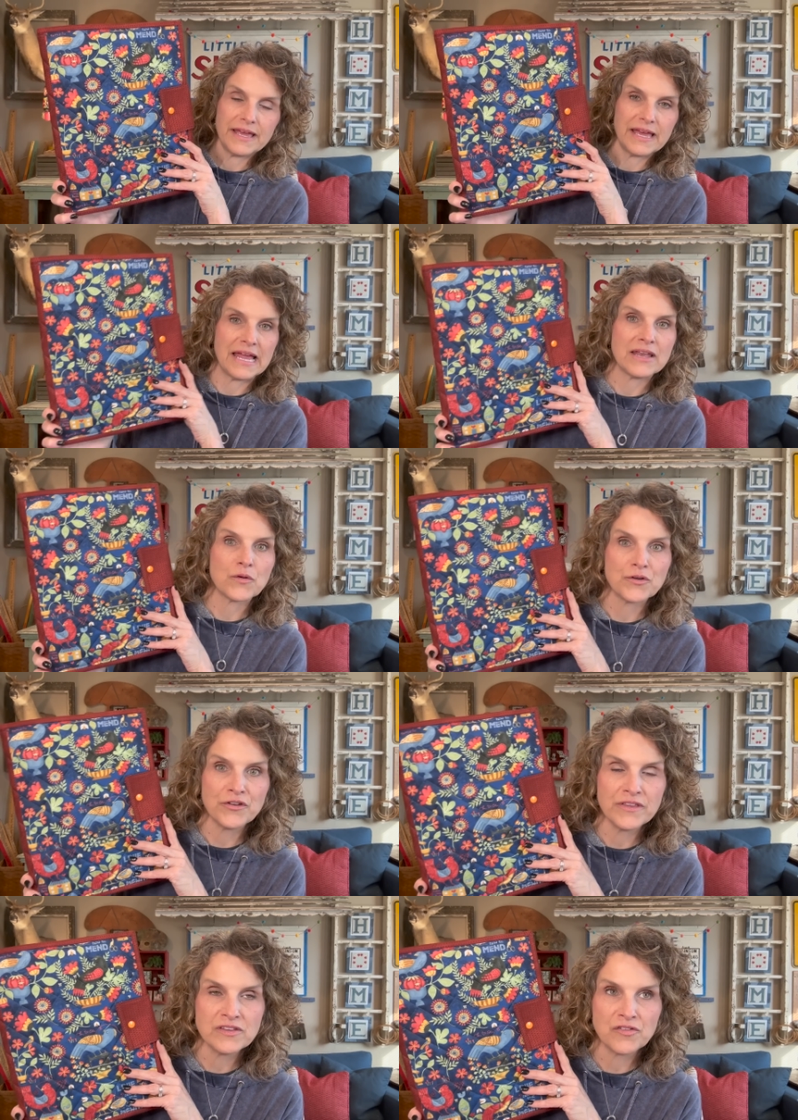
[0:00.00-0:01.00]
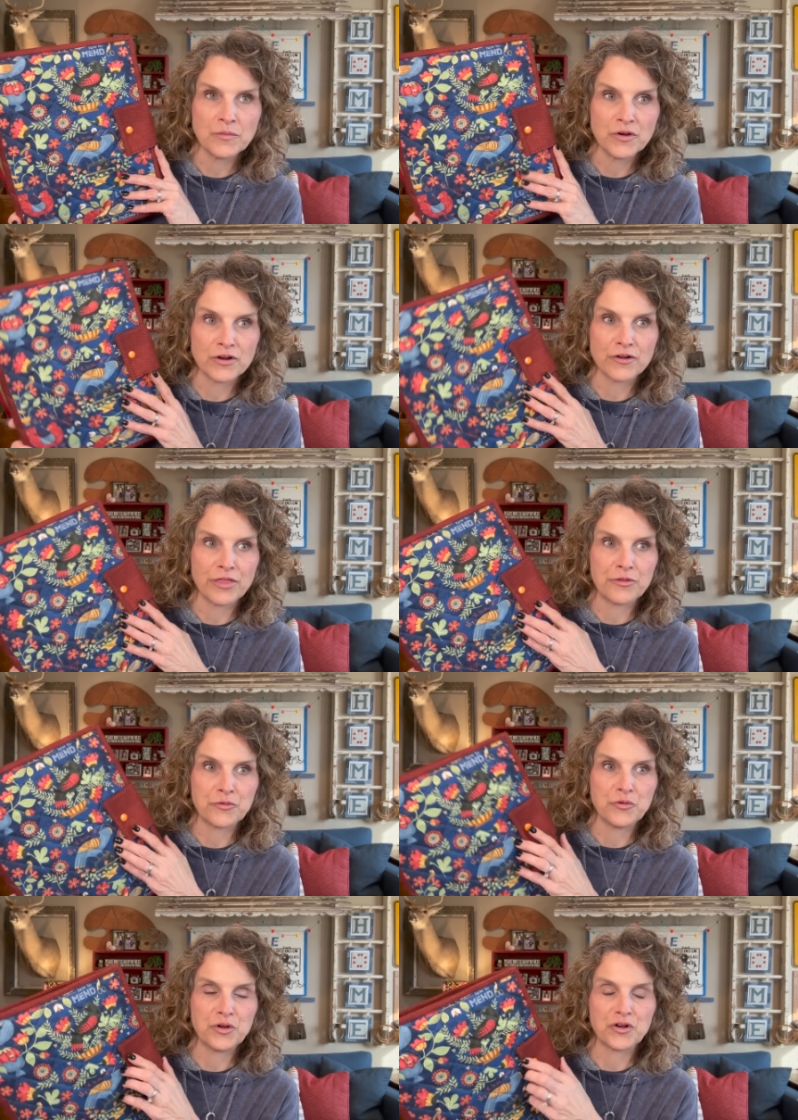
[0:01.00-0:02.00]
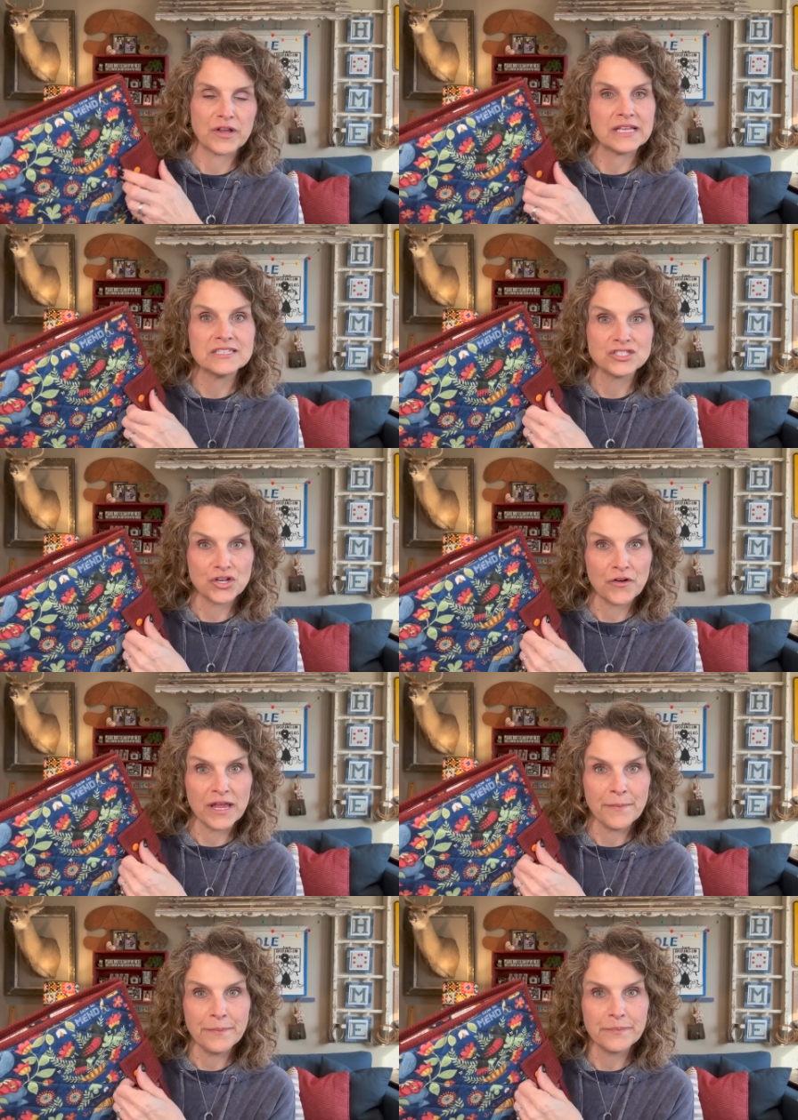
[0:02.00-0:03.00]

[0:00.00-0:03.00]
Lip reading: And I ordered this from her through her Instagram,